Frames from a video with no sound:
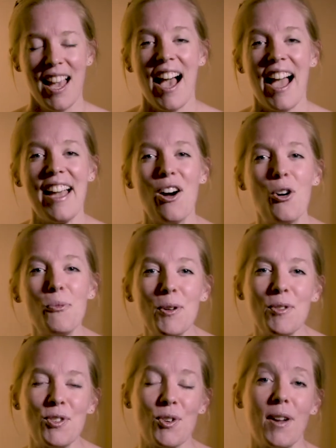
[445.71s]
I hope you
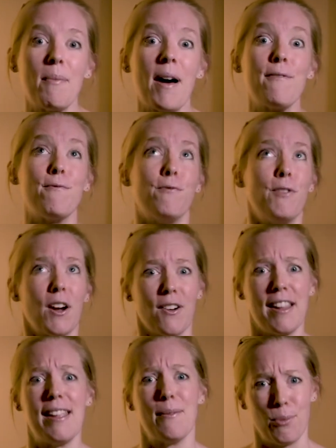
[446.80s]
enjoyed my
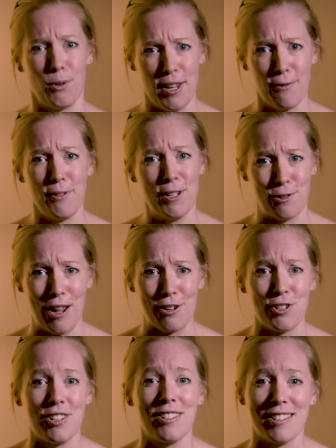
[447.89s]
very brief
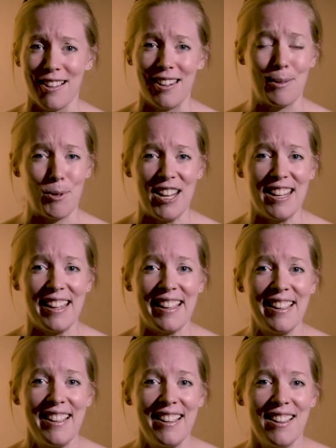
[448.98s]
introduction to sonic branding.
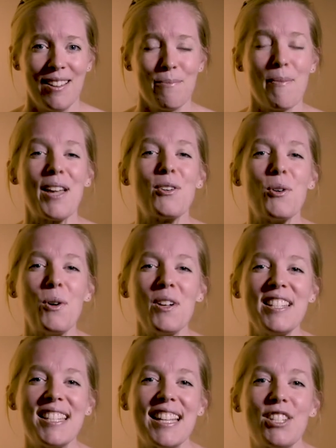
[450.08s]
My goal
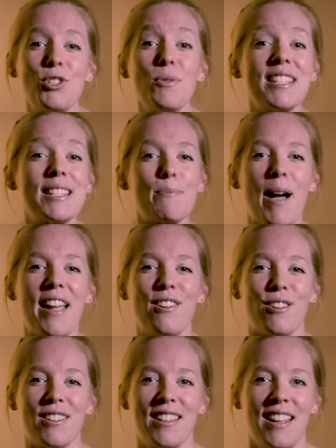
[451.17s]
is to get you
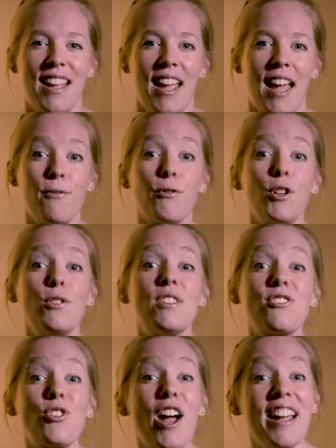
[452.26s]
inspired and for you to
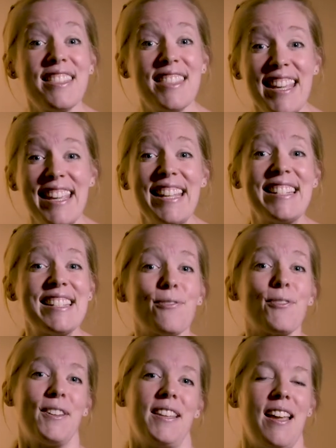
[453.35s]
try thinking
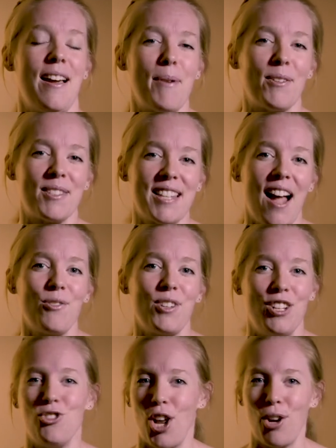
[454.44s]
differently about sound
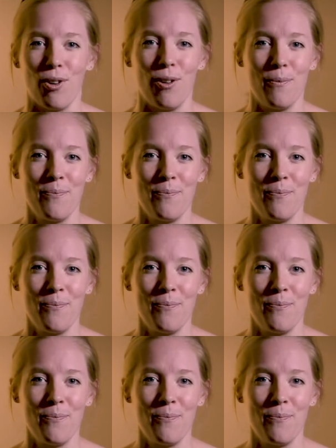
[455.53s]
in general.